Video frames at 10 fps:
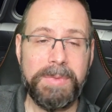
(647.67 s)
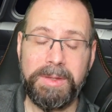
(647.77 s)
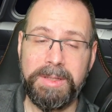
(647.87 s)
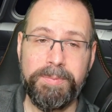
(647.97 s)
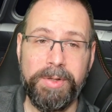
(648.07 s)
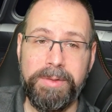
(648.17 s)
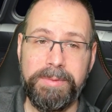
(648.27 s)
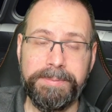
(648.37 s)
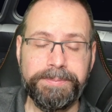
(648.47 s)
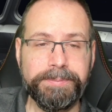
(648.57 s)
It's pretty
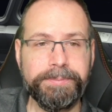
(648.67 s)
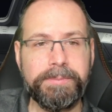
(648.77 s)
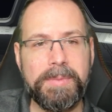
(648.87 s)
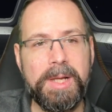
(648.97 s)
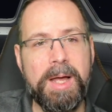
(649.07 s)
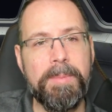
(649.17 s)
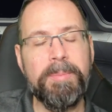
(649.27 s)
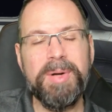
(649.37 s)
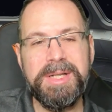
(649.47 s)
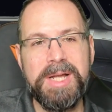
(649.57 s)
cool. Um,
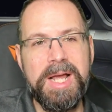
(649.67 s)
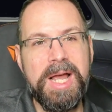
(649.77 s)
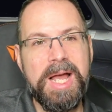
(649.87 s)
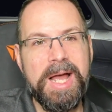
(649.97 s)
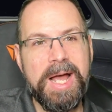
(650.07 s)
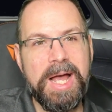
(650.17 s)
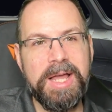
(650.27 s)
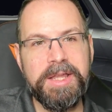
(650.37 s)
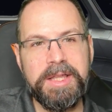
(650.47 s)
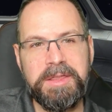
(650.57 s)
but
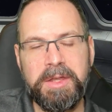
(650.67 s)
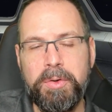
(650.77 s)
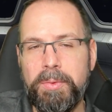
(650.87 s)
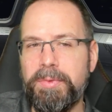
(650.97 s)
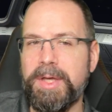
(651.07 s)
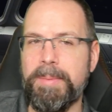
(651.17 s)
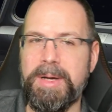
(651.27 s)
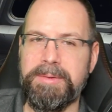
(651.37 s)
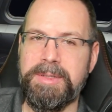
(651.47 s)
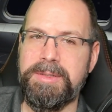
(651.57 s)
the cool thing
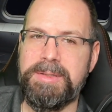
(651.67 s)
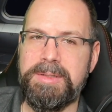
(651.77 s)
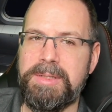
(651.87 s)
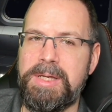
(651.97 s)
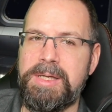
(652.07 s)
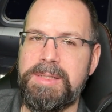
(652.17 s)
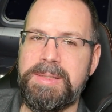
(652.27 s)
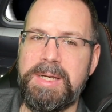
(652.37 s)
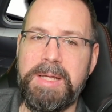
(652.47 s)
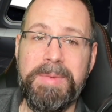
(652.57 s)
about this is
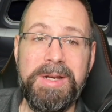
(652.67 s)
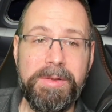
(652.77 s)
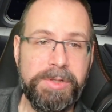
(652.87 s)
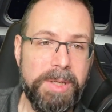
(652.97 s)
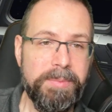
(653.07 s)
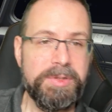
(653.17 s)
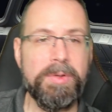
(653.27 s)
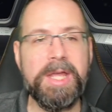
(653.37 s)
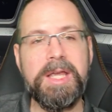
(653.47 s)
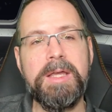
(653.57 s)
that it can be another ship. So
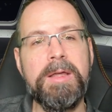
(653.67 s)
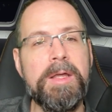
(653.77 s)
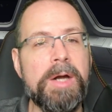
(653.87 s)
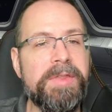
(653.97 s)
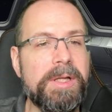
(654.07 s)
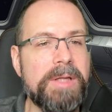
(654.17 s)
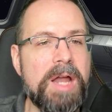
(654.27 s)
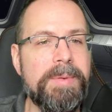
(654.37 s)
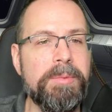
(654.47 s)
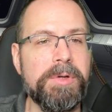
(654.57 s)
like you know, I think a
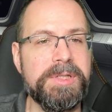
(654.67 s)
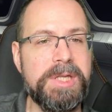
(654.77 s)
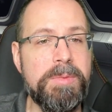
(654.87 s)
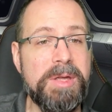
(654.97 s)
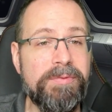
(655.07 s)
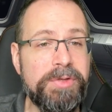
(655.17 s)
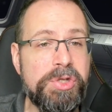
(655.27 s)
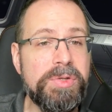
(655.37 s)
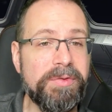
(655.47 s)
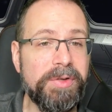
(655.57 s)
lot of people are gonna say you may
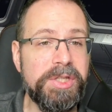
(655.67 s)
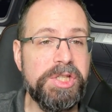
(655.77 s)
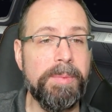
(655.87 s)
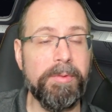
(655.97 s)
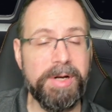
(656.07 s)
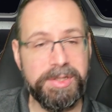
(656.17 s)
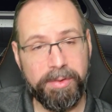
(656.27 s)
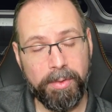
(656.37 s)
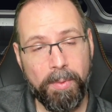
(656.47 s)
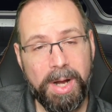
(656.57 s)
choose a friendly ship at range
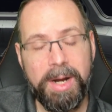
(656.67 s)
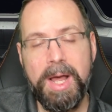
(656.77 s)
zero to one